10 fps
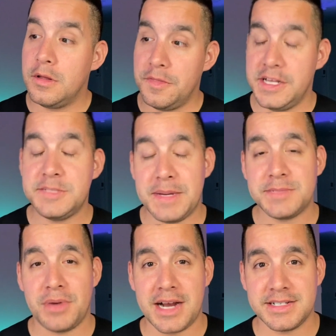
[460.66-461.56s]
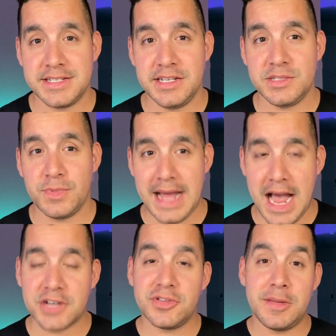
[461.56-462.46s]
These best practices, when
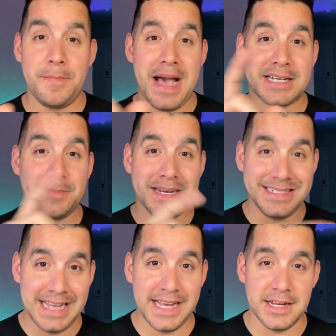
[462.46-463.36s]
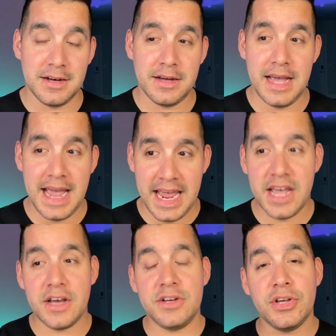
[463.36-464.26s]
actually backed by data
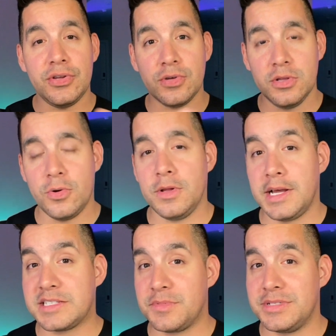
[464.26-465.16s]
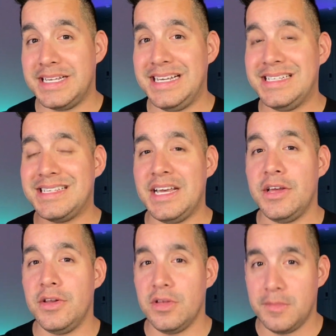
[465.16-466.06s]
and your local expertise
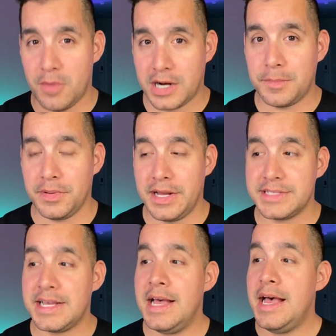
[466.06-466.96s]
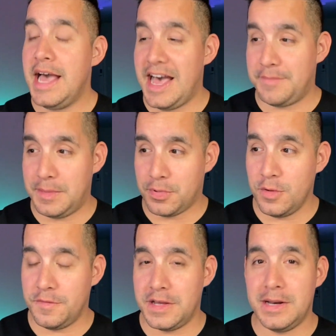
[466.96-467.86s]
in your marketplace, have been
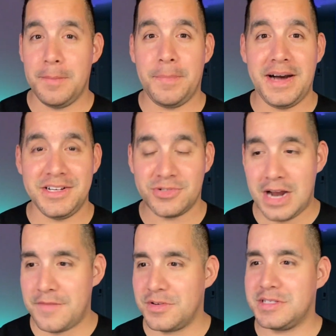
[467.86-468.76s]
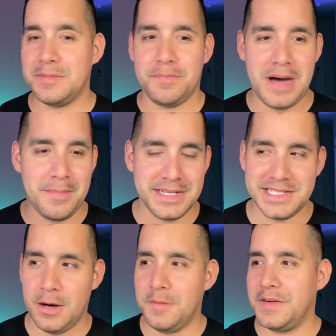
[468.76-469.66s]
proven by drivers, by
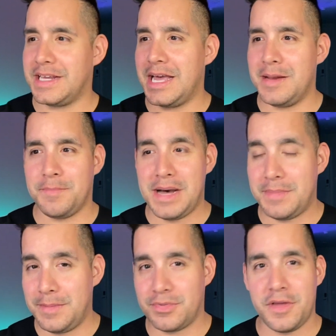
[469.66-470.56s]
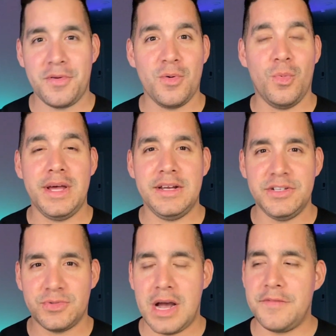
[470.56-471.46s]
myself, again, by my brother when
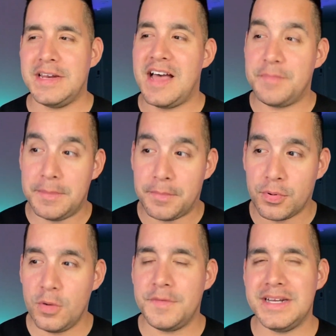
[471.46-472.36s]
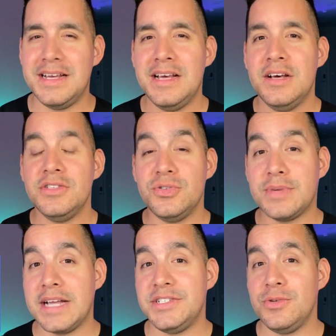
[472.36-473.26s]
driving, have been proven to
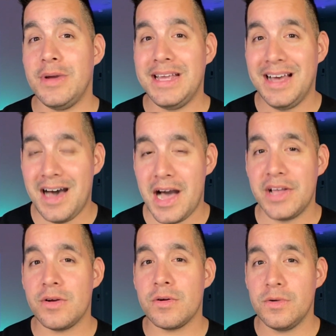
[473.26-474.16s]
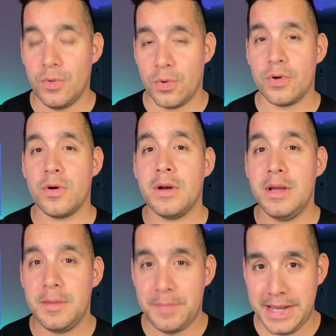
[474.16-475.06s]
get you a higher order
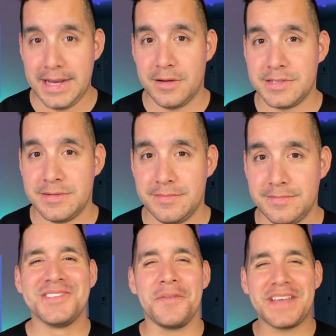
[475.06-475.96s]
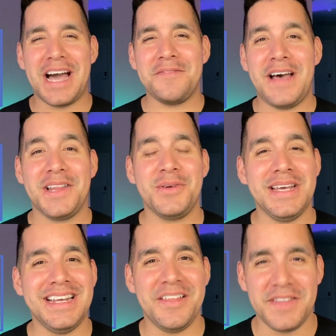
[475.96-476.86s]
payout. So if you got value
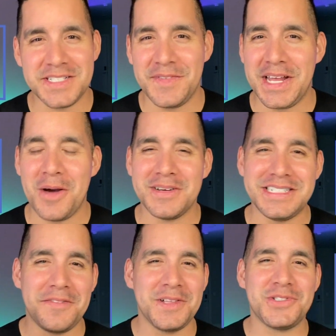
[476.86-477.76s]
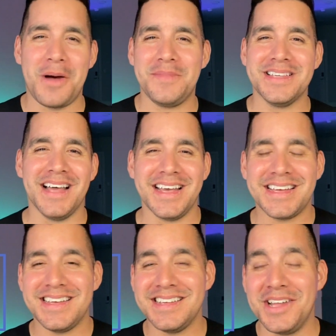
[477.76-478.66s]
in this video, definitely drop me a
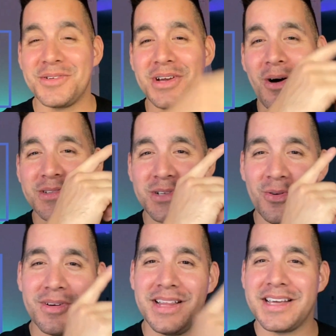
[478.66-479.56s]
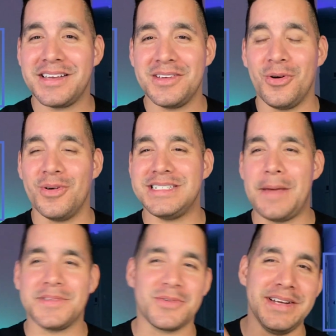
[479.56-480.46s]
like. And you can also click or
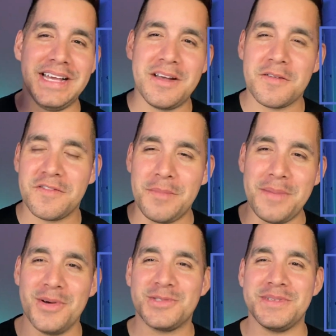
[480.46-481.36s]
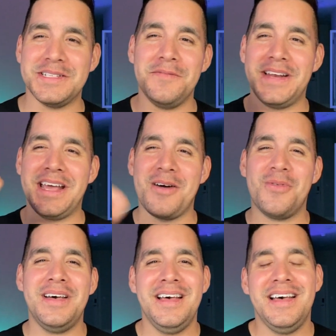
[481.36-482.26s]
tap the screen here for my most recent
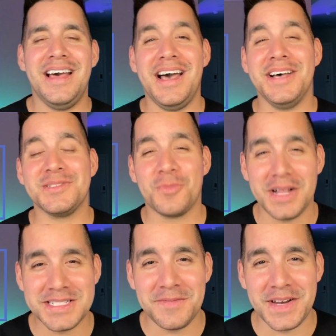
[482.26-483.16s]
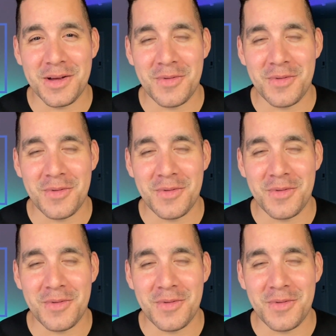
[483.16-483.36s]
video, as well as a video